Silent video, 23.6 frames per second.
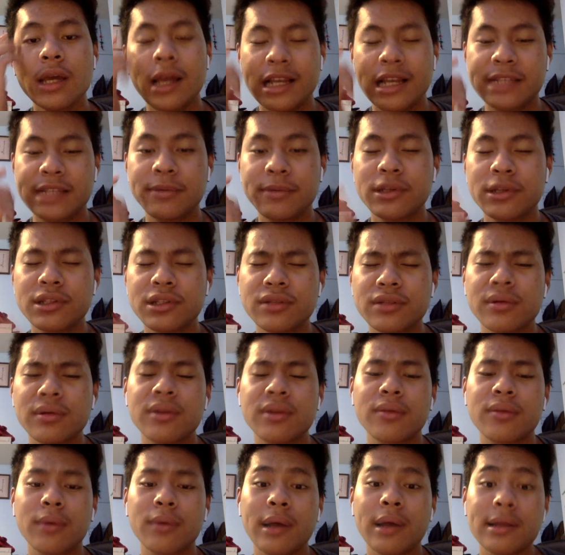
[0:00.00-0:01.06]
especially with
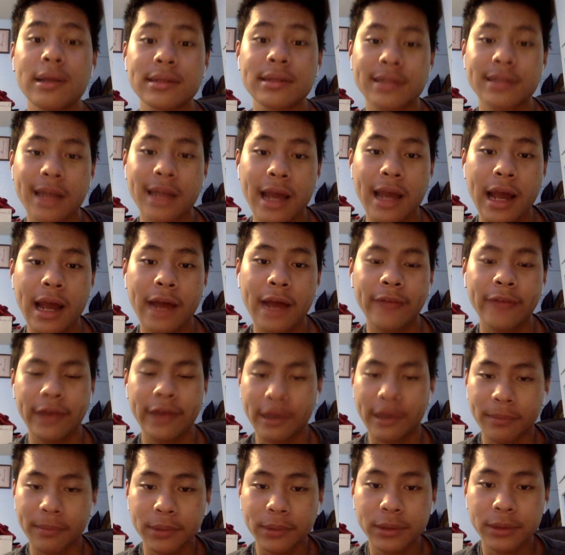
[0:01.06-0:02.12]
the ones that have like
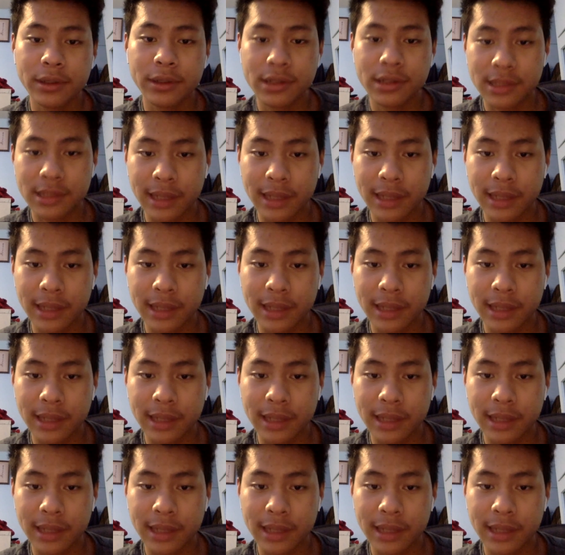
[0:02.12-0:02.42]
a bluish